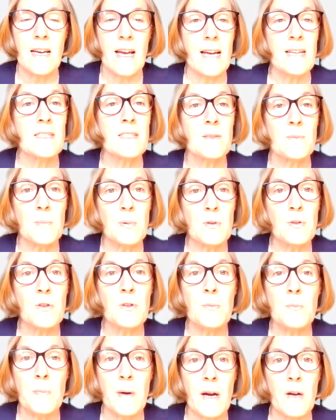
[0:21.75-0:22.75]
and
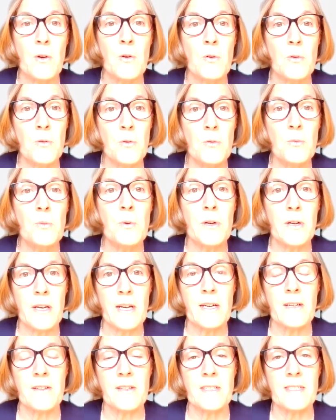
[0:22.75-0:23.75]
supported by all
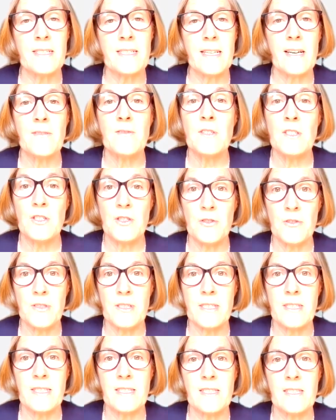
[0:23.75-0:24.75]
work health and safety
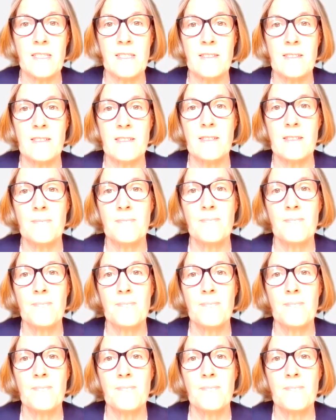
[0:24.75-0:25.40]
jurisdictions.